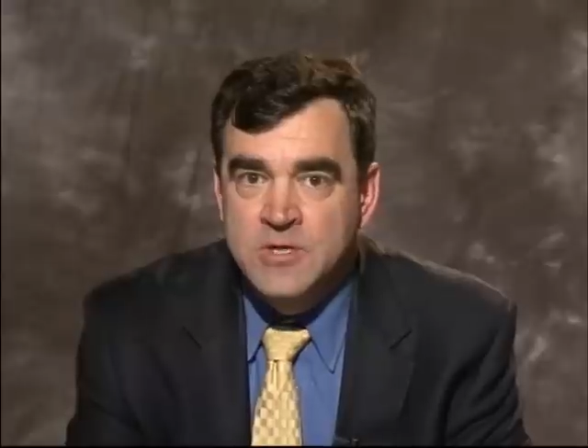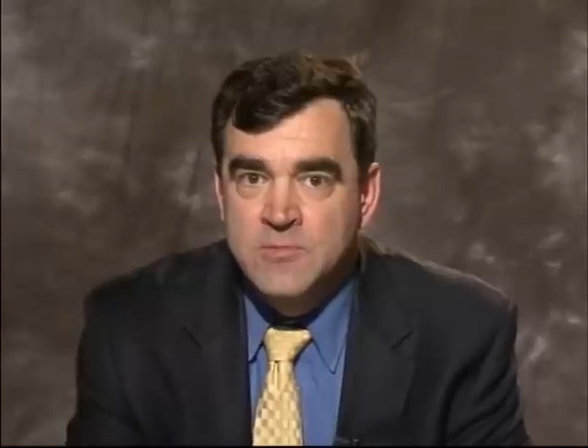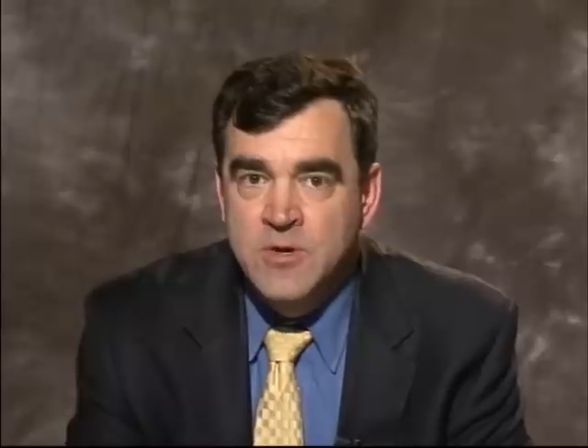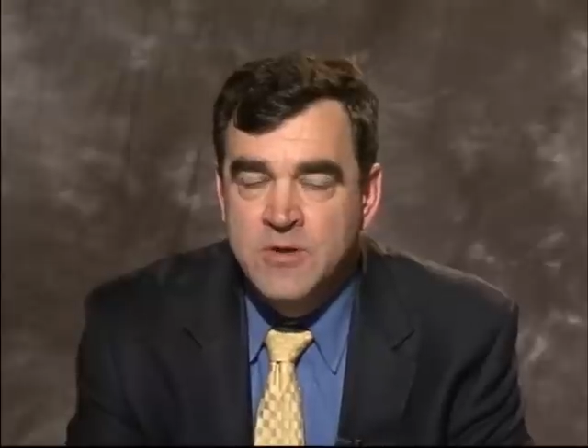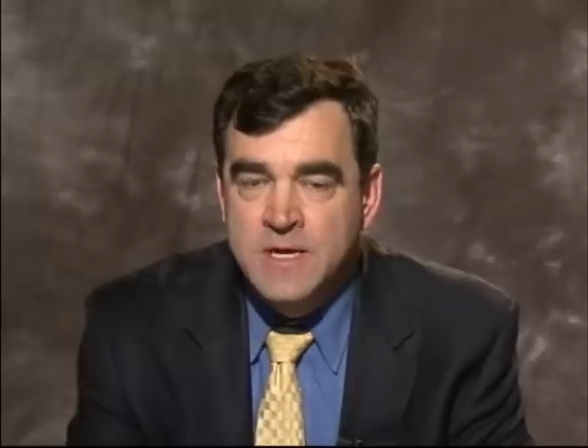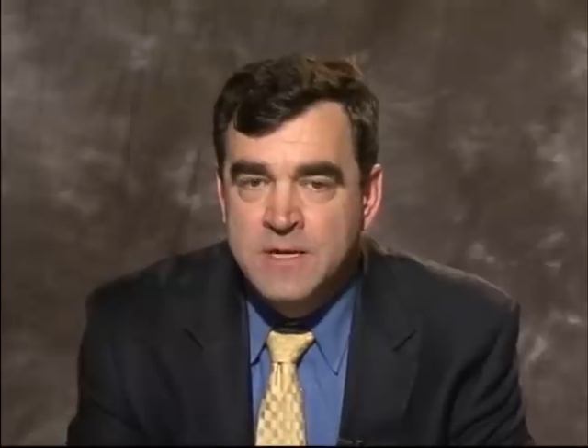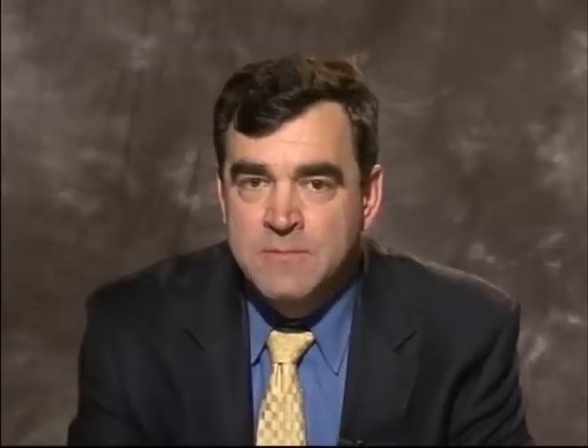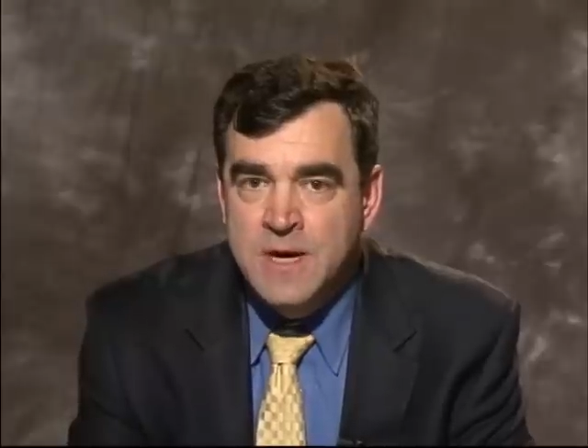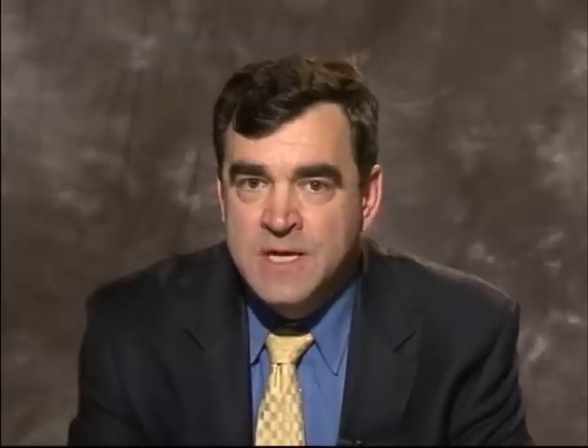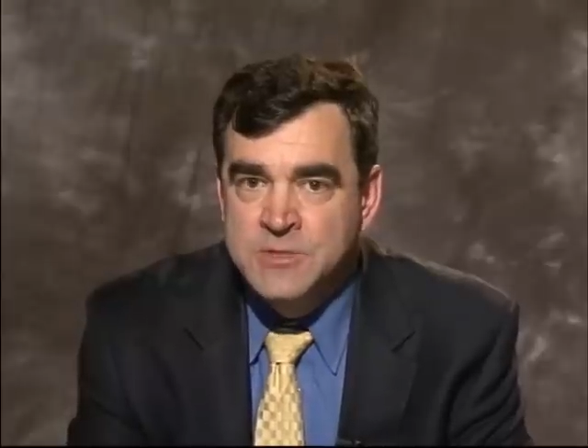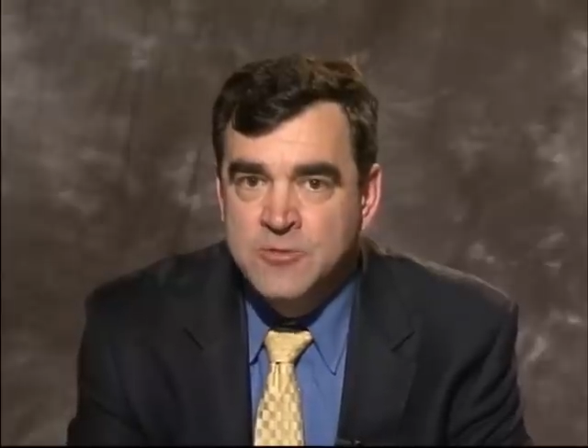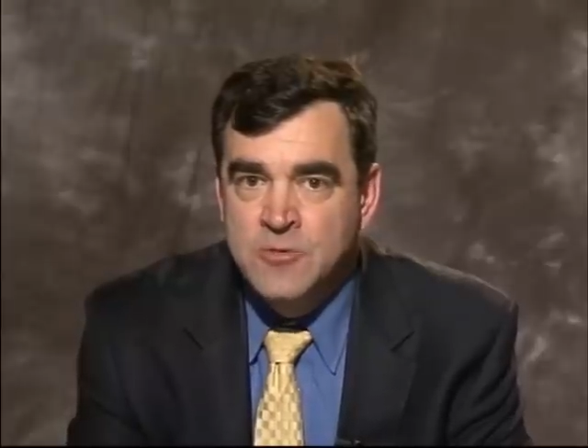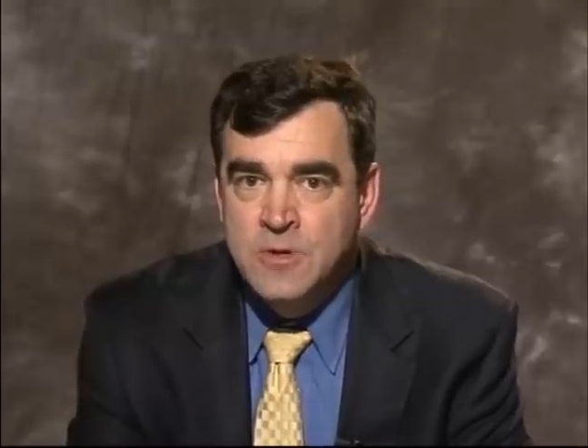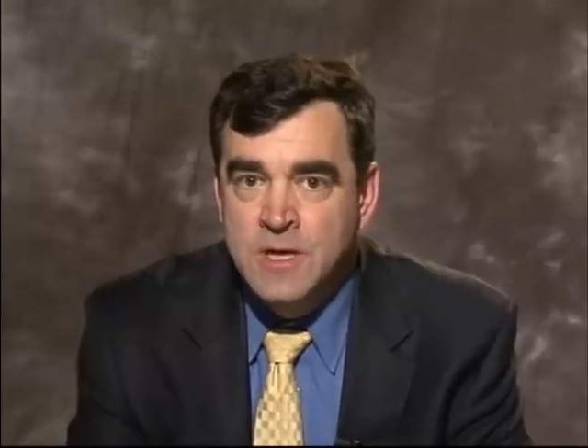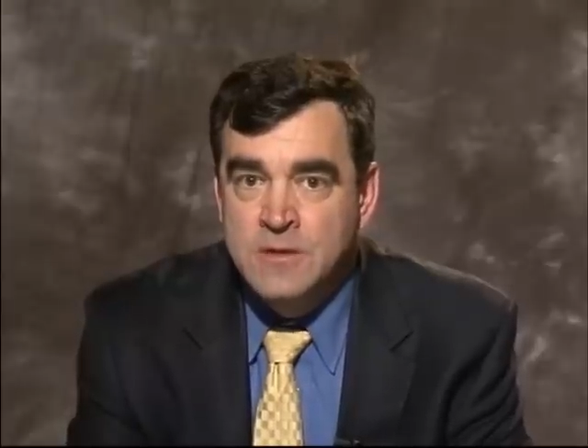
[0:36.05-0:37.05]
Modi in
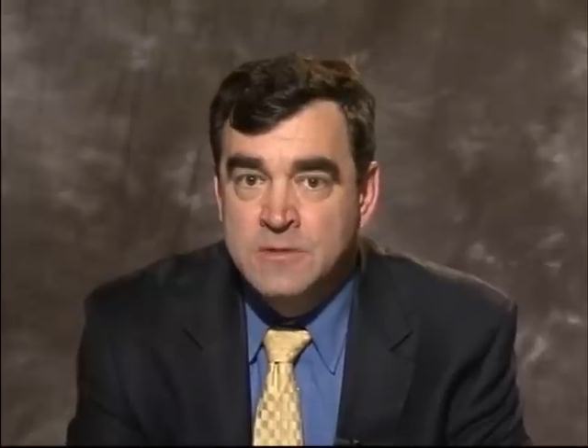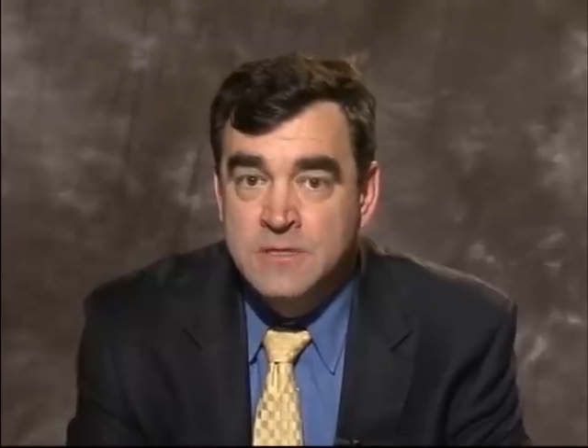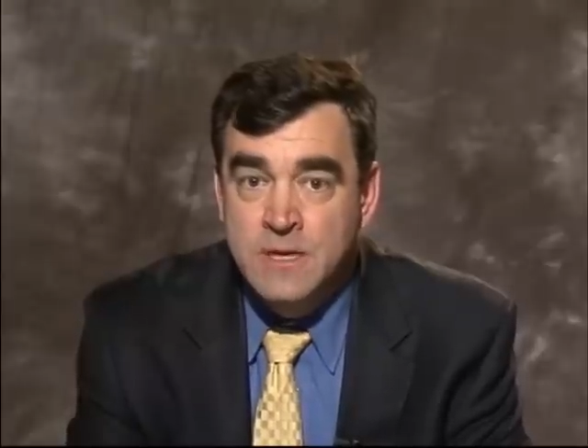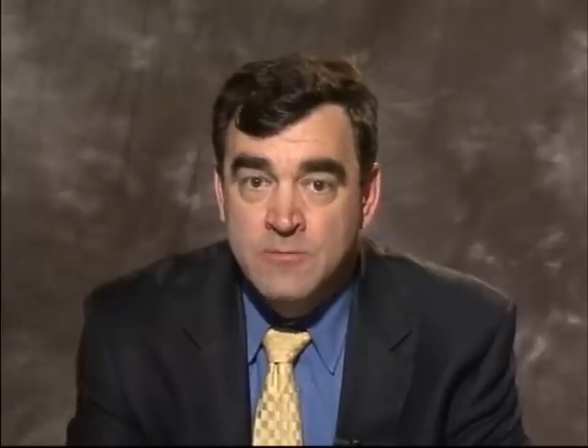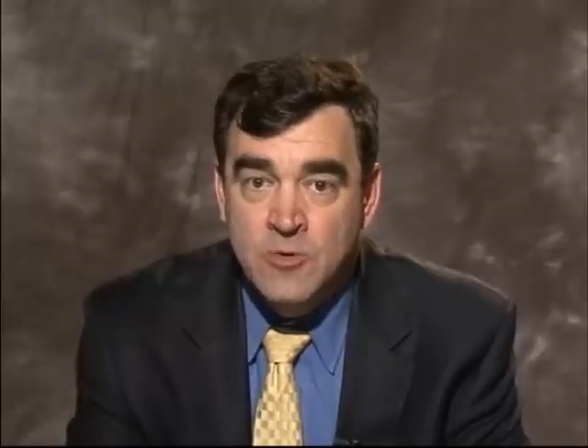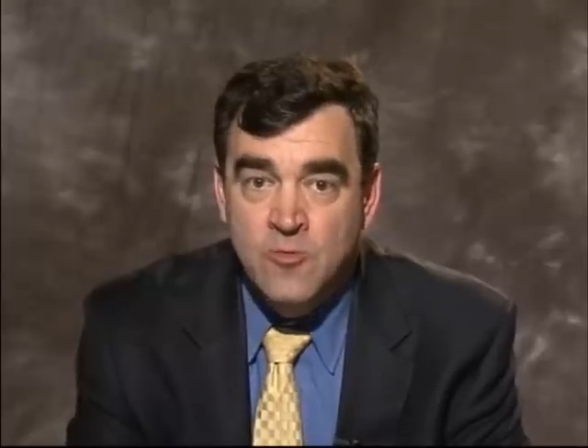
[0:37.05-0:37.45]
module number